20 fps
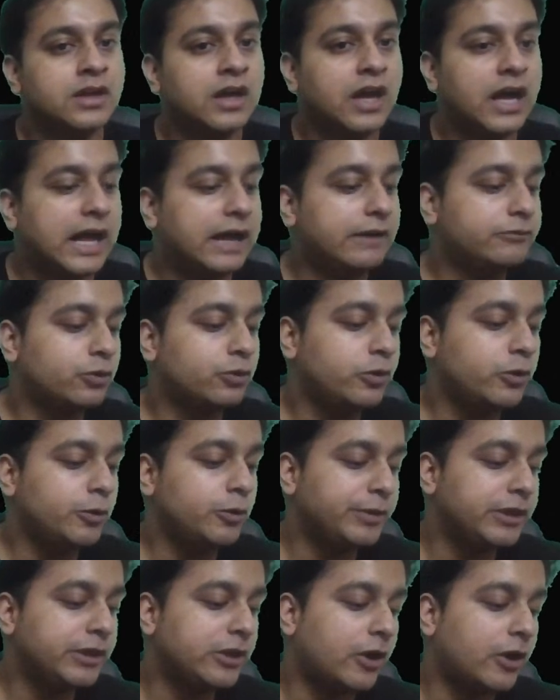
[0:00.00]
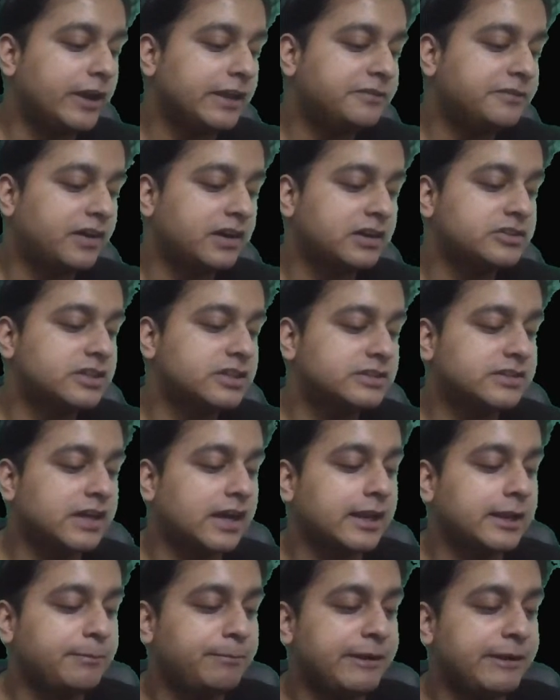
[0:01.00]
I've told you periodic functions are
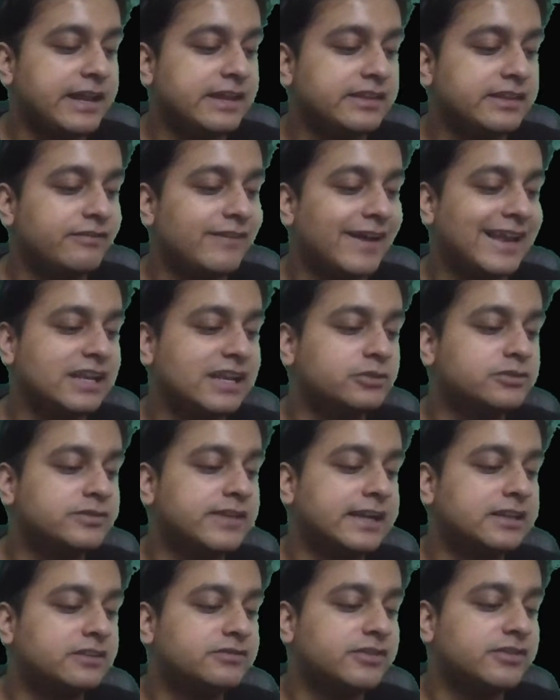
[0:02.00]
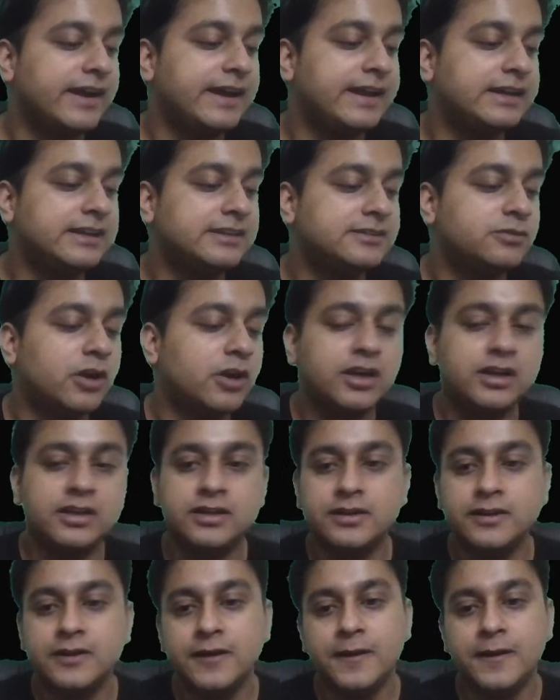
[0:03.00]
repeating the values. That's why it is what?
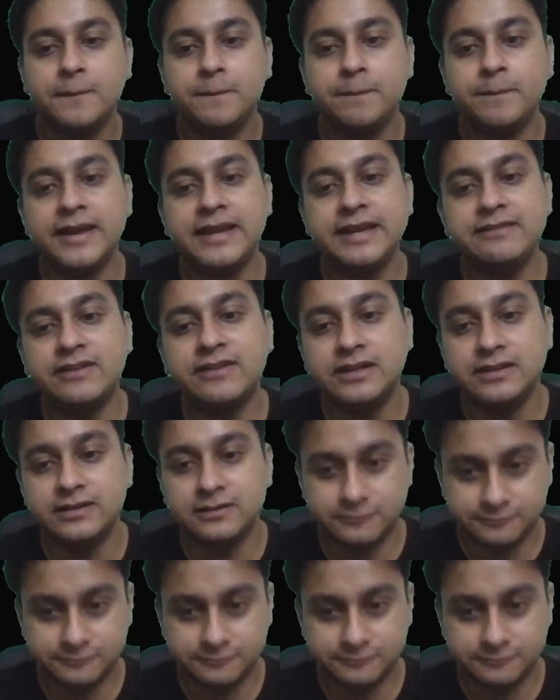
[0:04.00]
Many one.